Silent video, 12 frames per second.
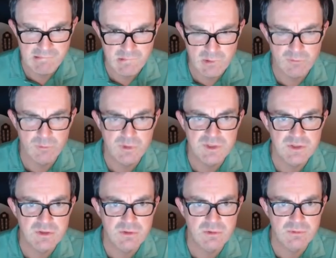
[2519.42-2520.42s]
Or if we
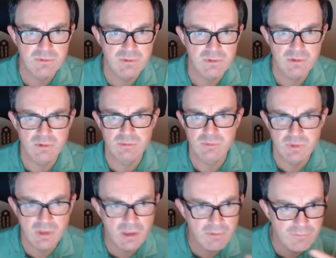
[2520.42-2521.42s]
do, mm,
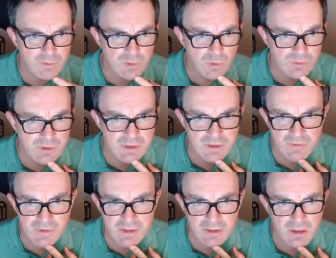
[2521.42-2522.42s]
I've forgotten it, I
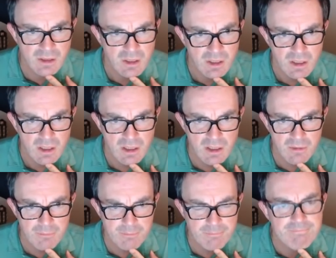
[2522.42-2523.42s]
think.
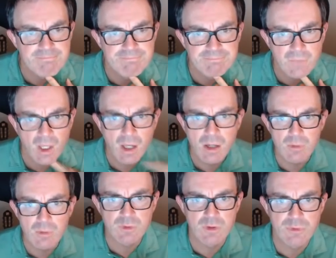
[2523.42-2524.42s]
Um, oh,
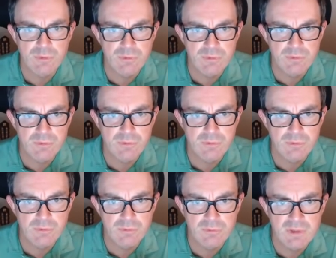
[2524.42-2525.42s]
a
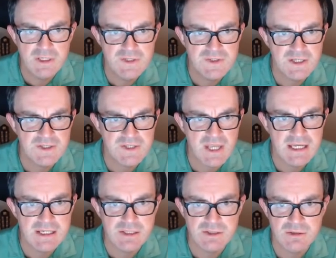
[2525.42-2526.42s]

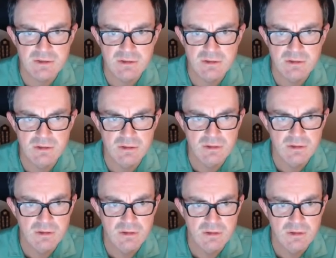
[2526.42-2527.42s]
368.
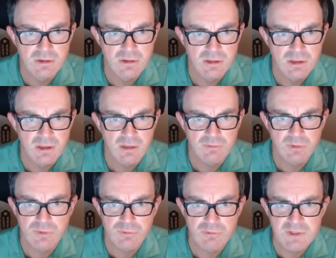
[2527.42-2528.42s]
I've got a
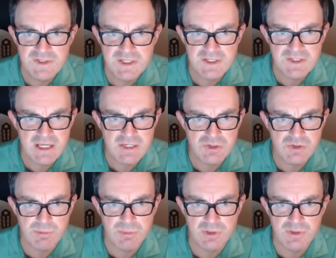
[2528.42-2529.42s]
368
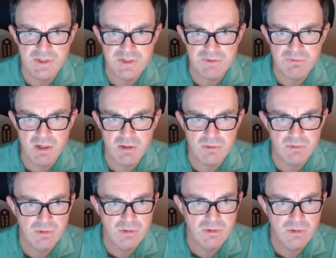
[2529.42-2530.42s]
triple in this row.
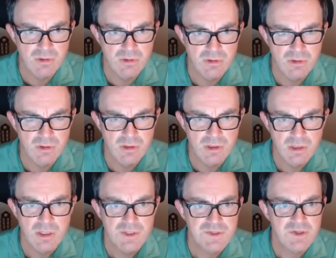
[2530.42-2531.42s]

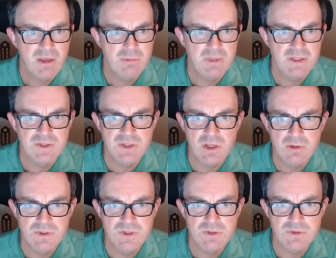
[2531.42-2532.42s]
So that means those
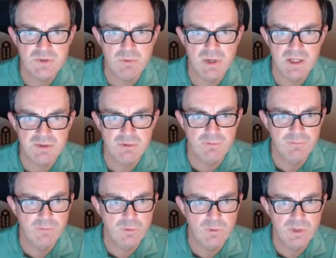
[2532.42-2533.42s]
two squares are a
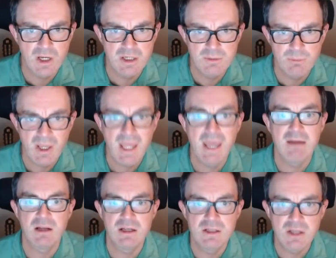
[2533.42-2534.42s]
4-9 pair, and
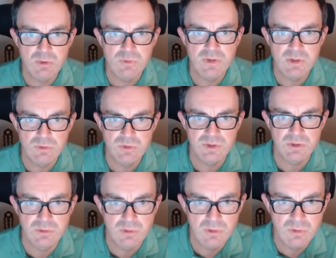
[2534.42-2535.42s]
I know the order.
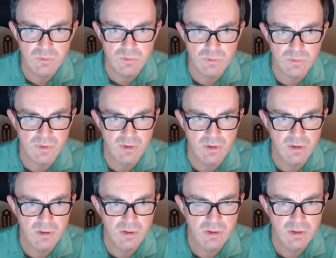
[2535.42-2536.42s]
Good lord.
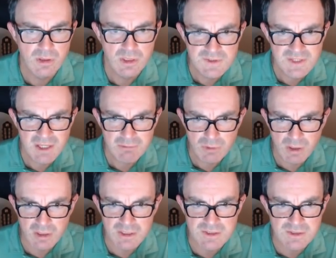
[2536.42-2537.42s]
Is that
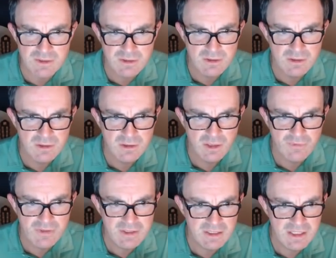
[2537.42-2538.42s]
right? I
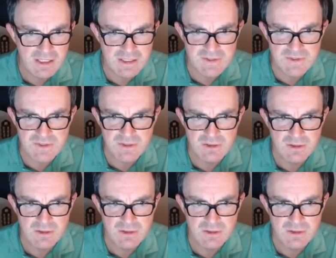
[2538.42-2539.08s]
think it is.